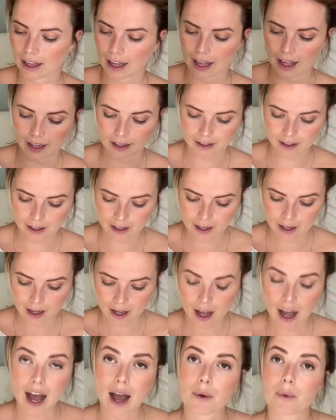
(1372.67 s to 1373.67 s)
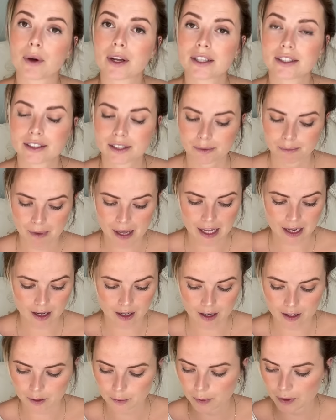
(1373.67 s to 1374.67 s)
and I wanted to make
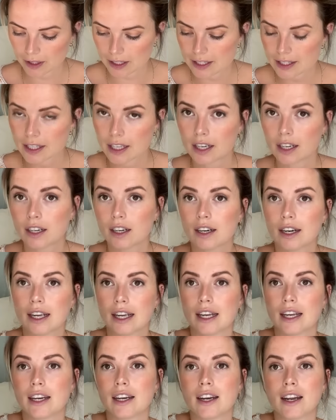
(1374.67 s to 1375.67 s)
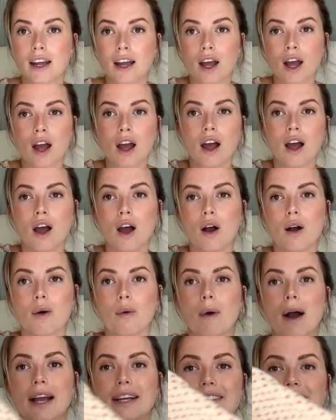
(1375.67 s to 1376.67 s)
another one this year in
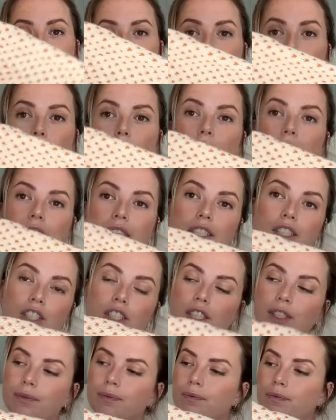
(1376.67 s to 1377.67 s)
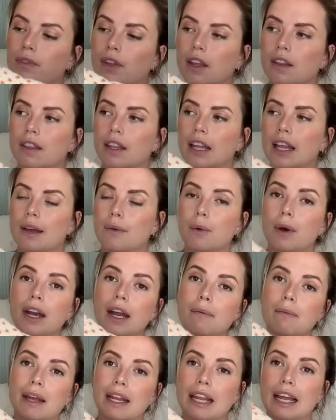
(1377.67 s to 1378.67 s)
white and orange. The one I
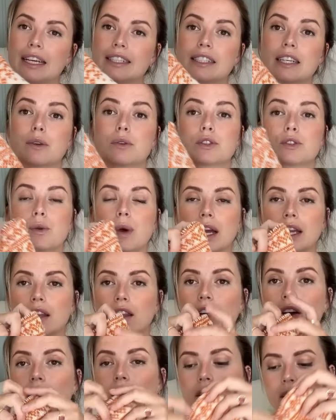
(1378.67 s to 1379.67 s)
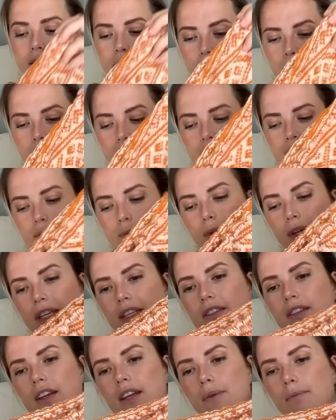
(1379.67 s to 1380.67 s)
made last year was quite long, while this one
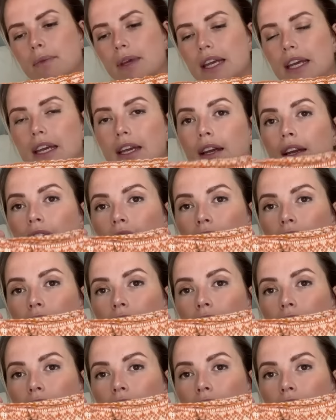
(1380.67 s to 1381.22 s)
is going to be